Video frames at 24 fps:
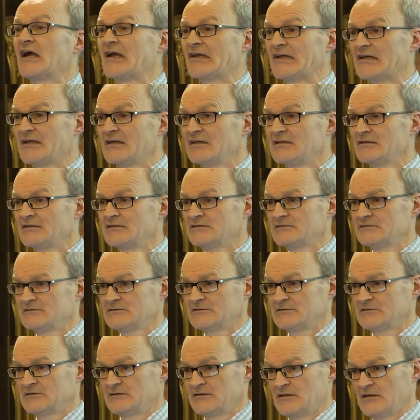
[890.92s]
color,
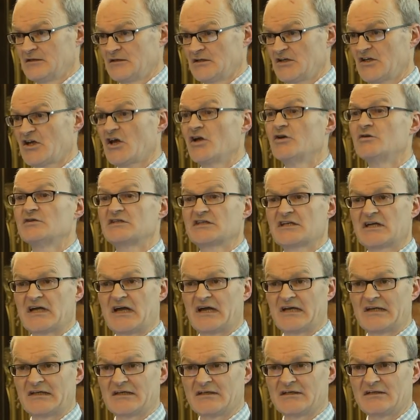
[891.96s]
coat
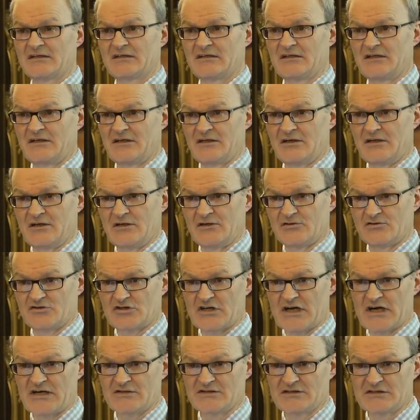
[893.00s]
color,
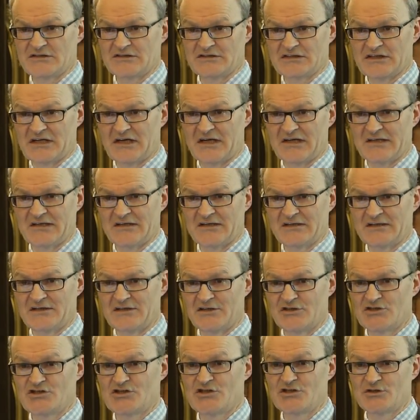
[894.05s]
trousers color,
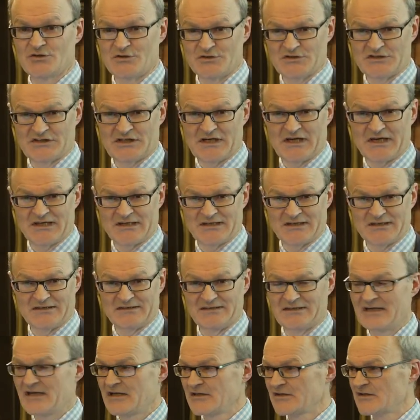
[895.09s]
shoes color,
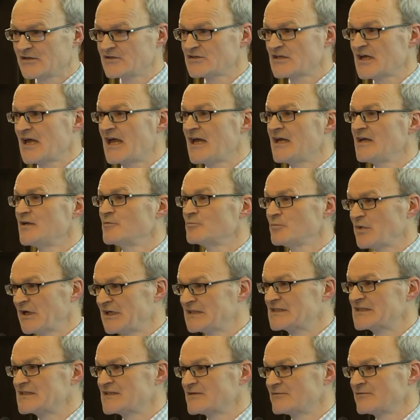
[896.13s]
those are 8
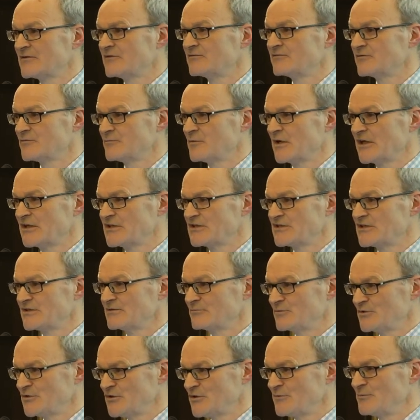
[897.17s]
pieces of information.
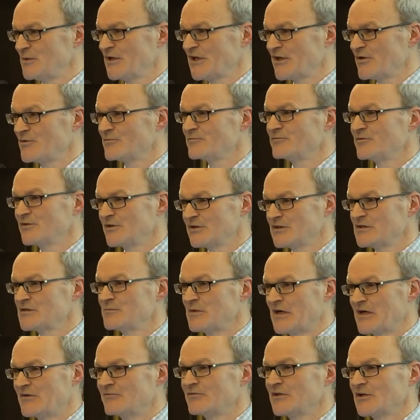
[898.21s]
Would you be confident
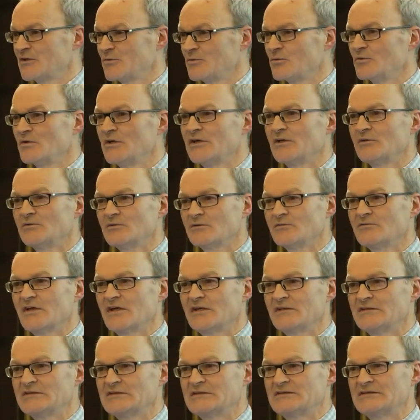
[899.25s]
about recalling all of
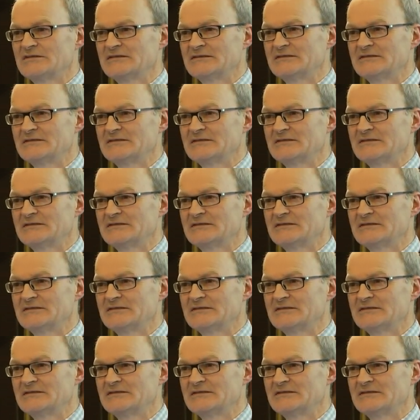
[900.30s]
those?